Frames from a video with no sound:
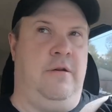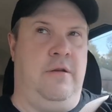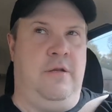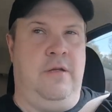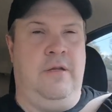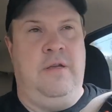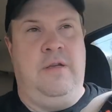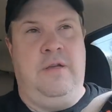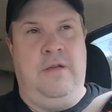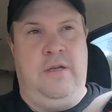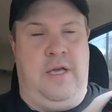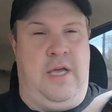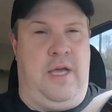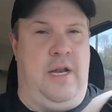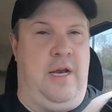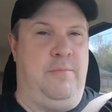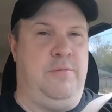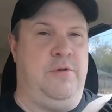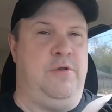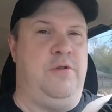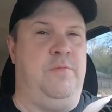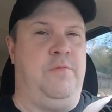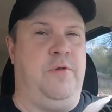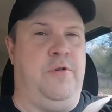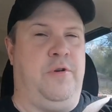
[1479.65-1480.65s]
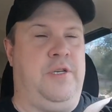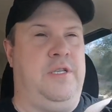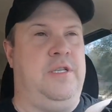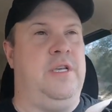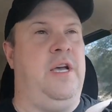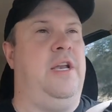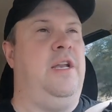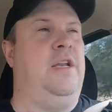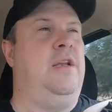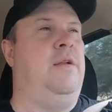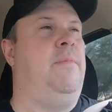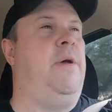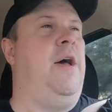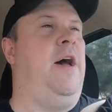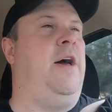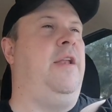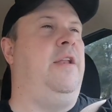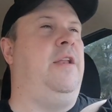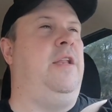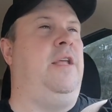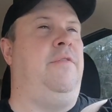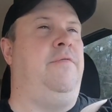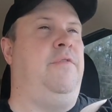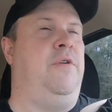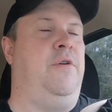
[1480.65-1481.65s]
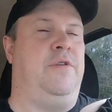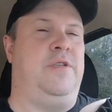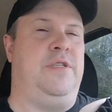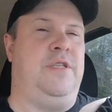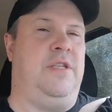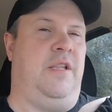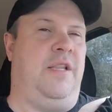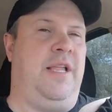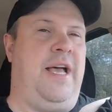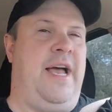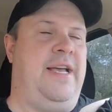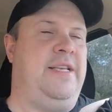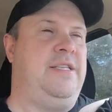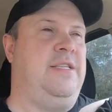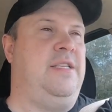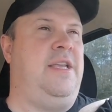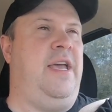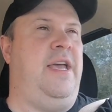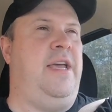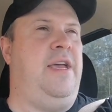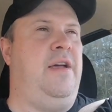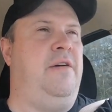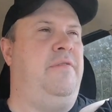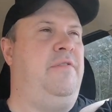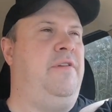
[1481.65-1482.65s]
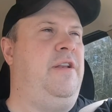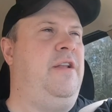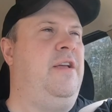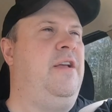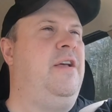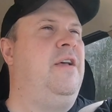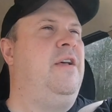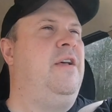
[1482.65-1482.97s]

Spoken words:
and I'm super excited about it, even though it's the last day of it.